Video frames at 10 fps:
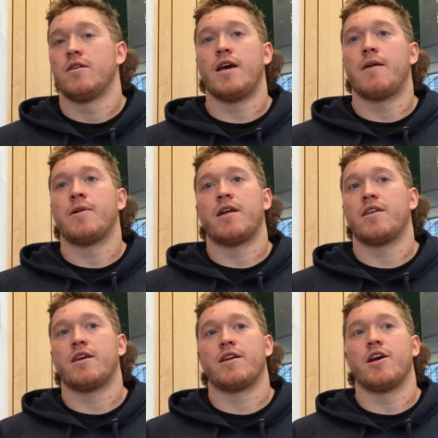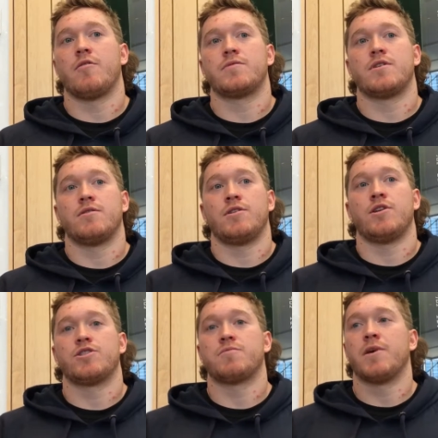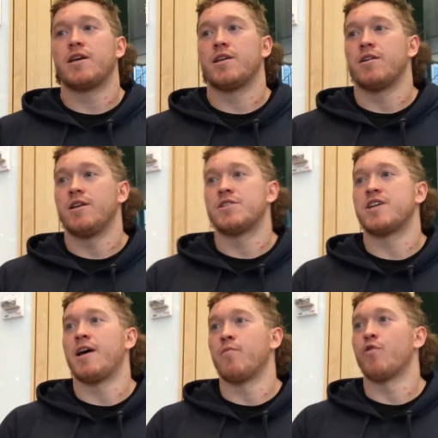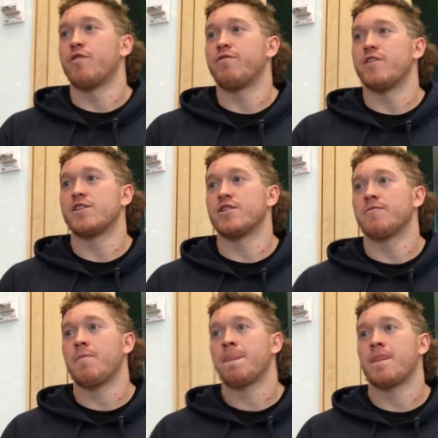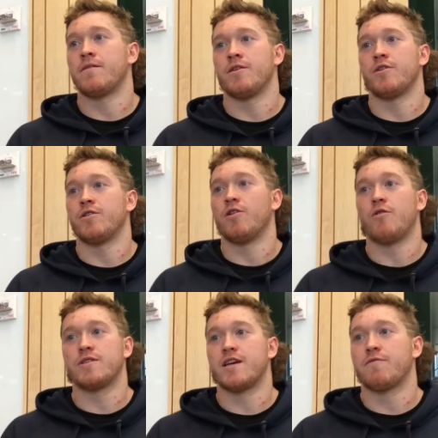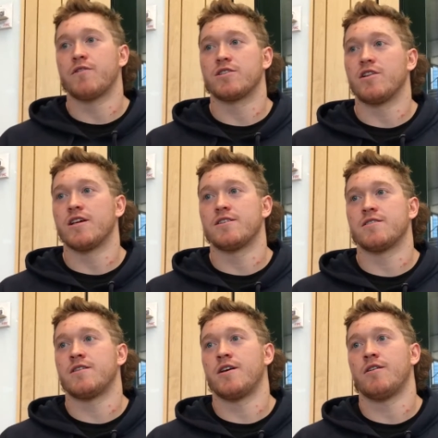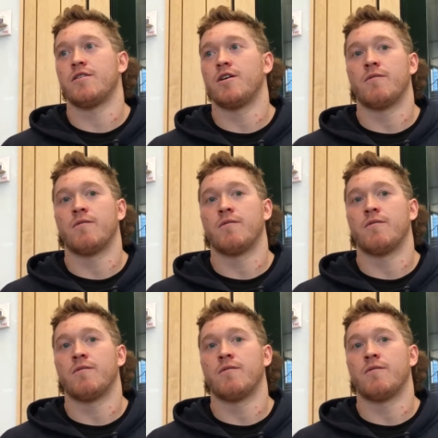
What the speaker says: Yeah, I mean, sure. I think it helped, you know, just making each guy more efficient. You know, you always got fresh legs in there.